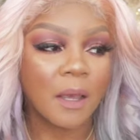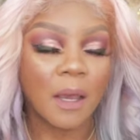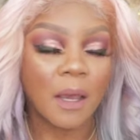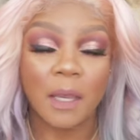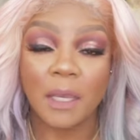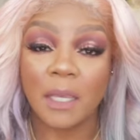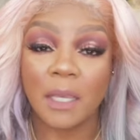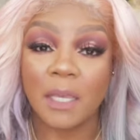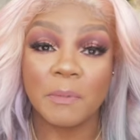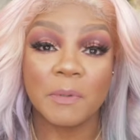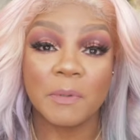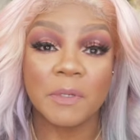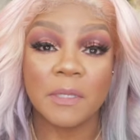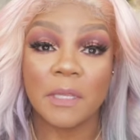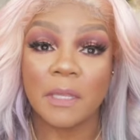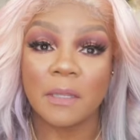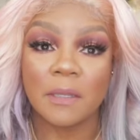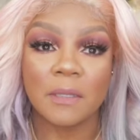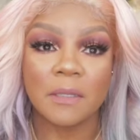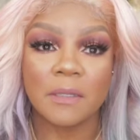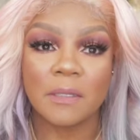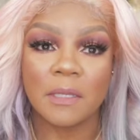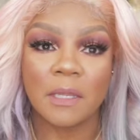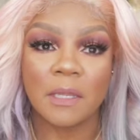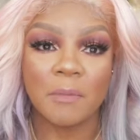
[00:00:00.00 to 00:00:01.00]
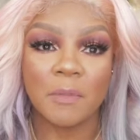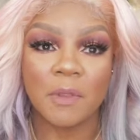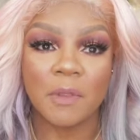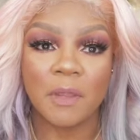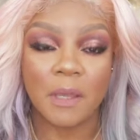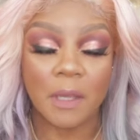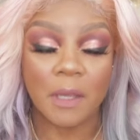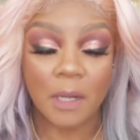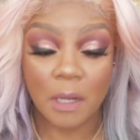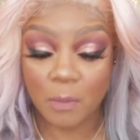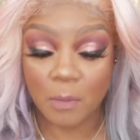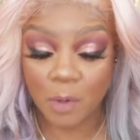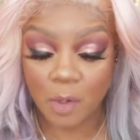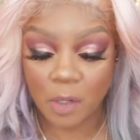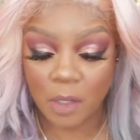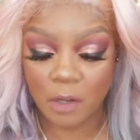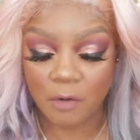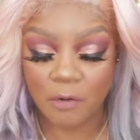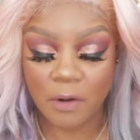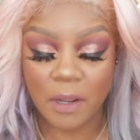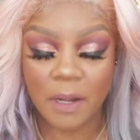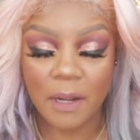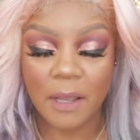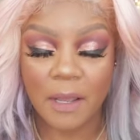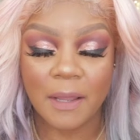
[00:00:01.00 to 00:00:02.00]
keep saying the same thing and I'm looking
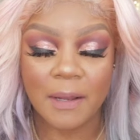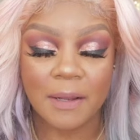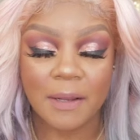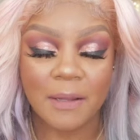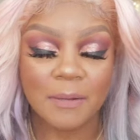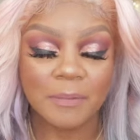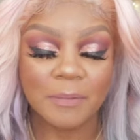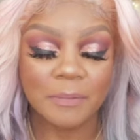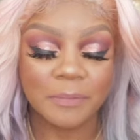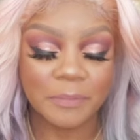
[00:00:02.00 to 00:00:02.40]
right at it.